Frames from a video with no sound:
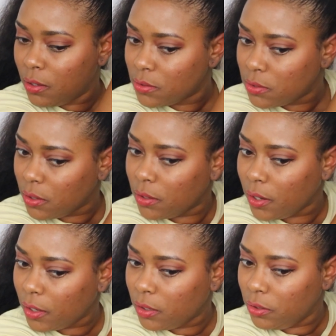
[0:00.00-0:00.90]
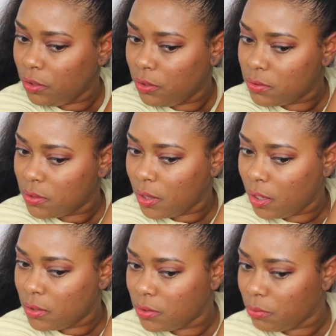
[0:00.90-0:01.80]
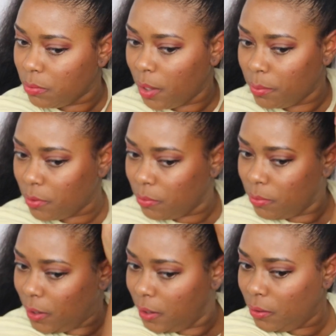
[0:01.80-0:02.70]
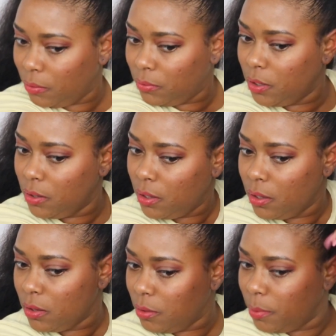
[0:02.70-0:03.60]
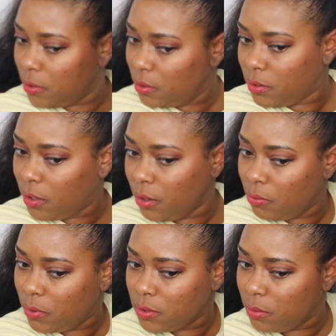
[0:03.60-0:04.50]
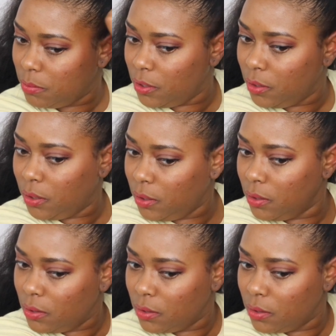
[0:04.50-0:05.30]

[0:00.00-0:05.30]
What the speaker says: so that I can use that to wrap around the ponytail once I'm done.